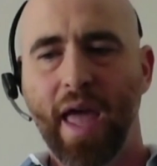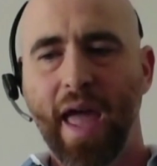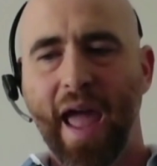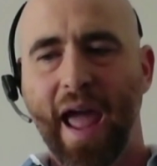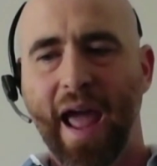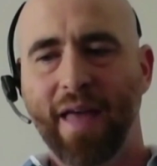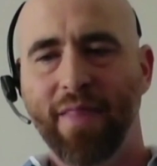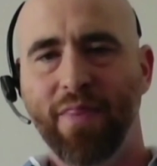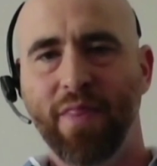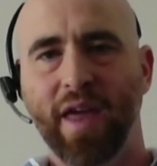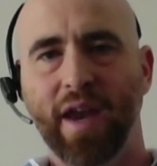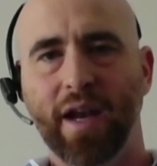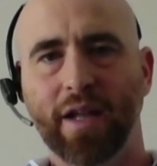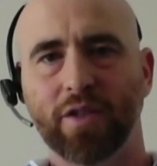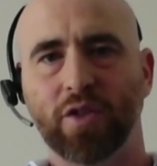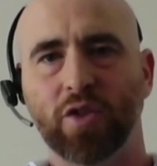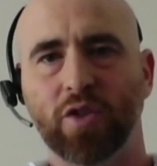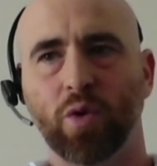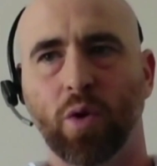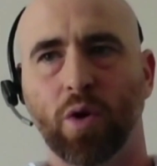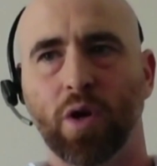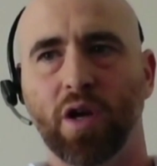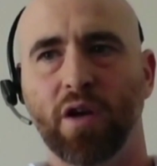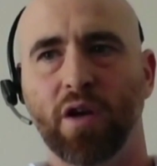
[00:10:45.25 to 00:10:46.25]
And then it's
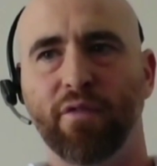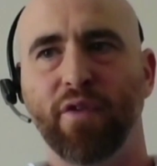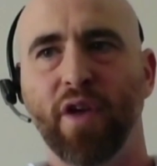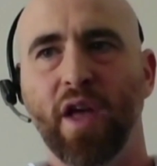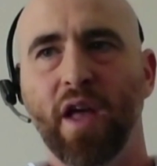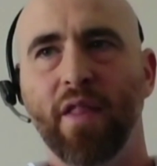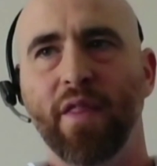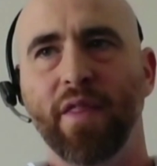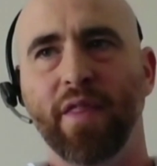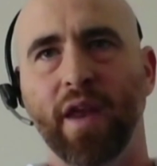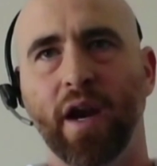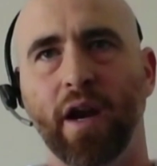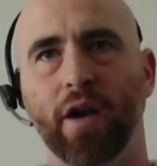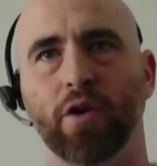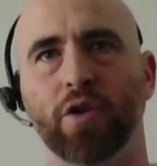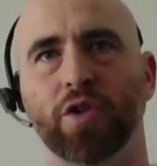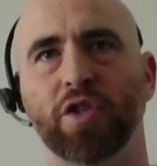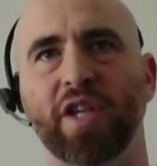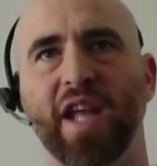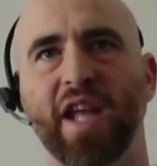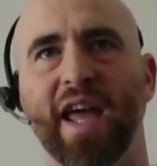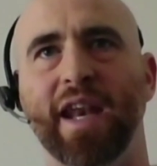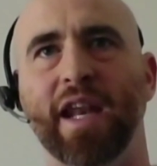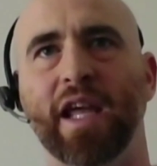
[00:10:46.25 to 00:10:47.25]
sort of an
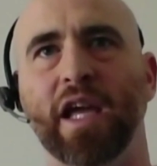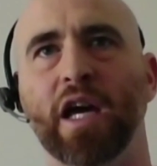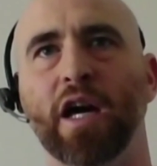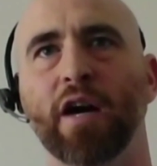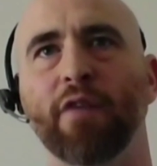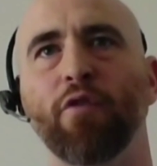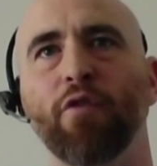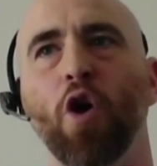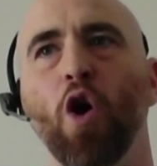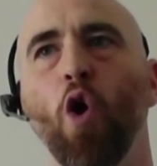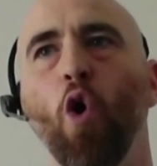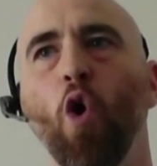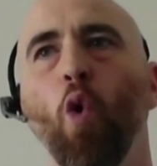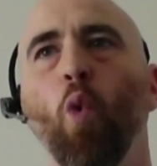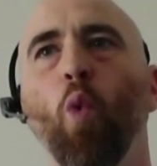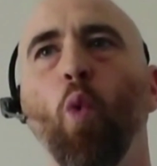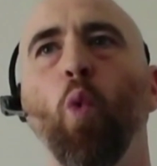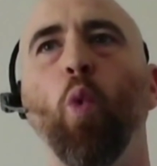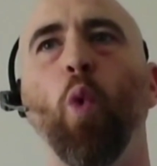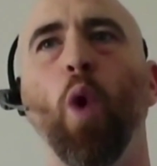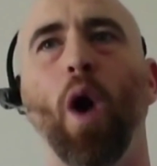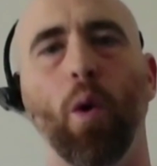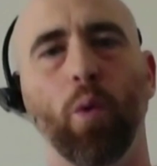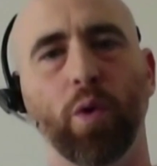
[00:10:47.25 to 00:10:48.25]
understanding of
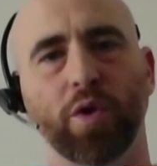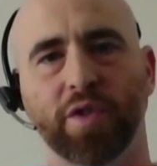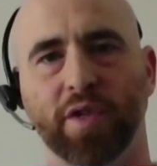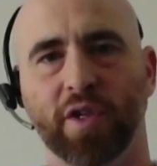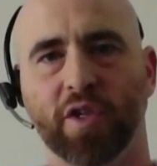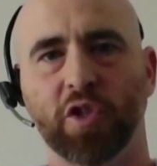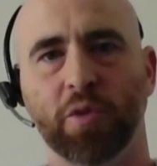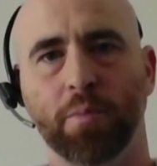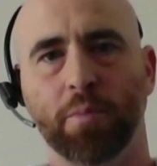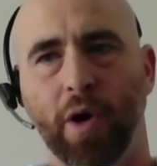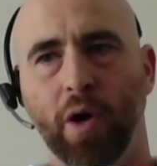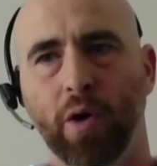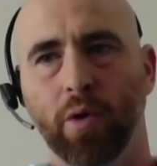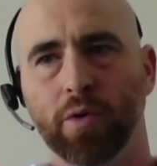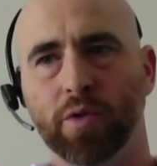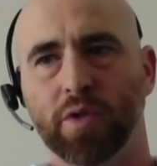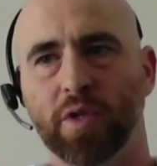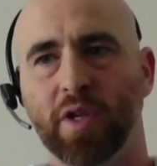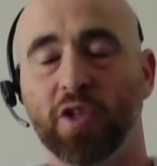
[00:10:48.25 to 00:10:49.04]
what was exposed,